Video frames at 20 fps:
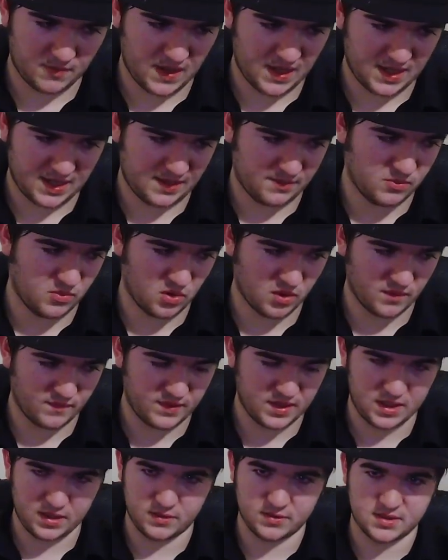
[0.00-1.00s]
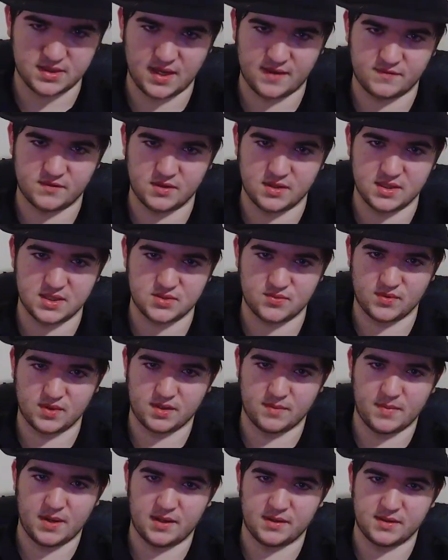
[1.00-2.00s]
any more videos after this one
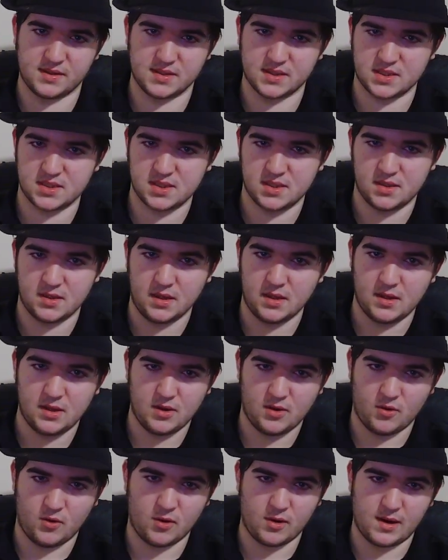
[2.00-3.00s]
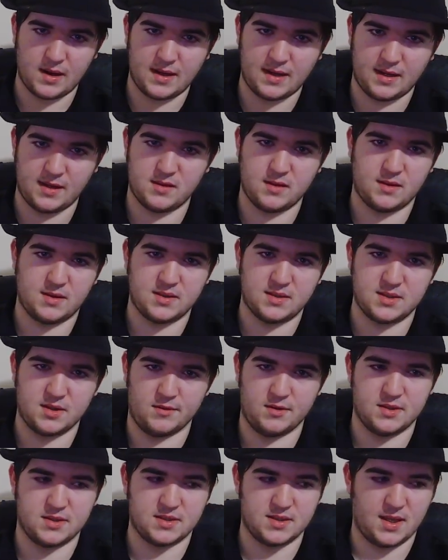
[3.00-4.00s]
about this, or anything
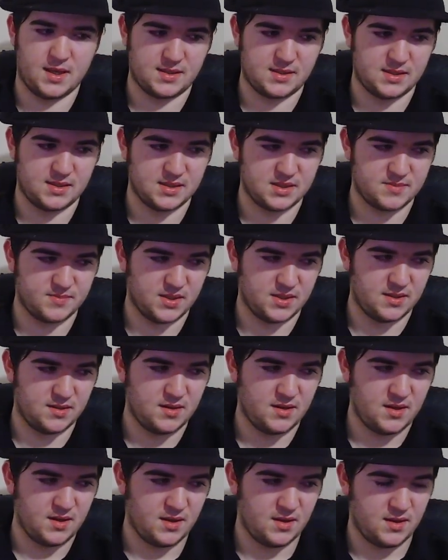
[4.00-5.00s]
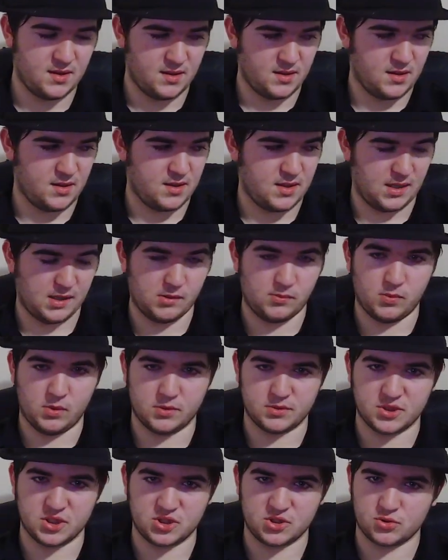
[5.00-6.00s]
serious like this, but it
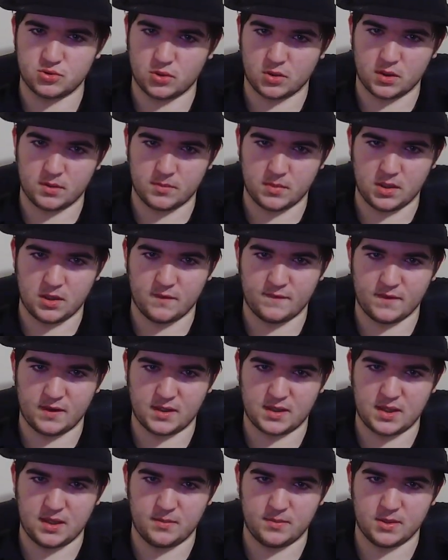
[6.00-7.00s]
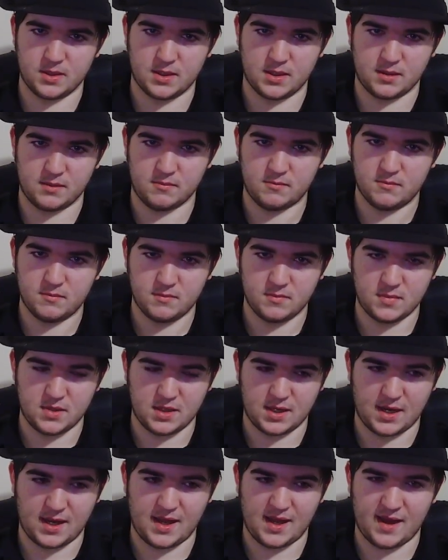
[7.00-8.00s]
will destroy me if I keep it in,
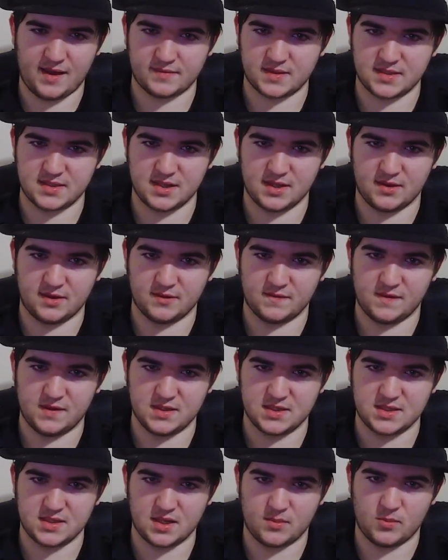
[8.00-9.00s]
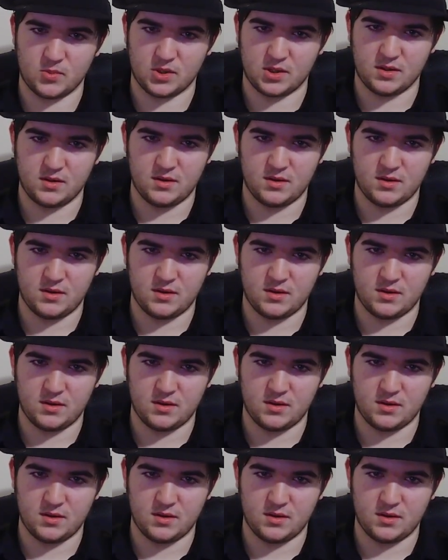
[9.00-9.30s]
and I have to tell at least someone.